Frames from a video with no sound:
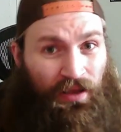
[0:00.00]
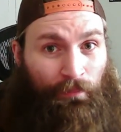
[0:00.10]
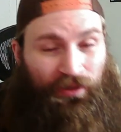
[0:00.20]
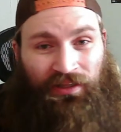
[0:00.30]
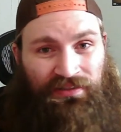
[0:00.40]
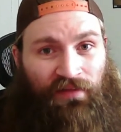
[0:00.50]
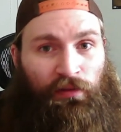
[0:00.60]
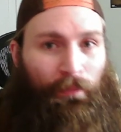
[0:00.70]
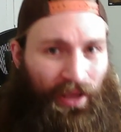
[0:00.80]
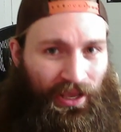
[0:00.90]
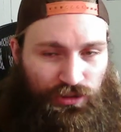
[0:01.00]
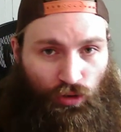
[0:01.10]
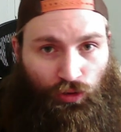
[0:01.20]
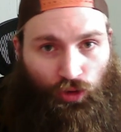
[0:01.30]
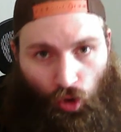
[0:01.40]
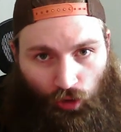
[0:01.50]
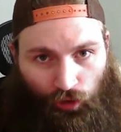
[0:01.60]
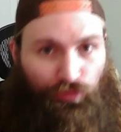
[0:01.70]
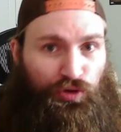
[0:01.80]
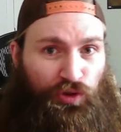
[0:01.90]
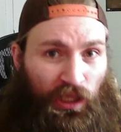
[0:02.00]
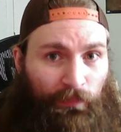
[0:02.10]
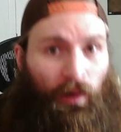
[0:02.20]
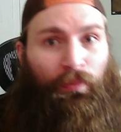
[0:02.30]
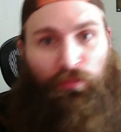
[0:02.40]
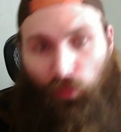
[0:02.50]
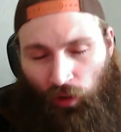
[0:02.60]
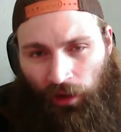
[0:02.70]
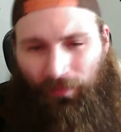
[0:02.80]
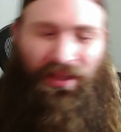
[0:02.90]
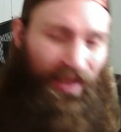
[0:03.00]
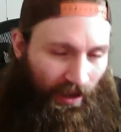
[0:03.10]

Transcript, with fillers: but he doesn't have the pace or the cardio to keep up with Merab.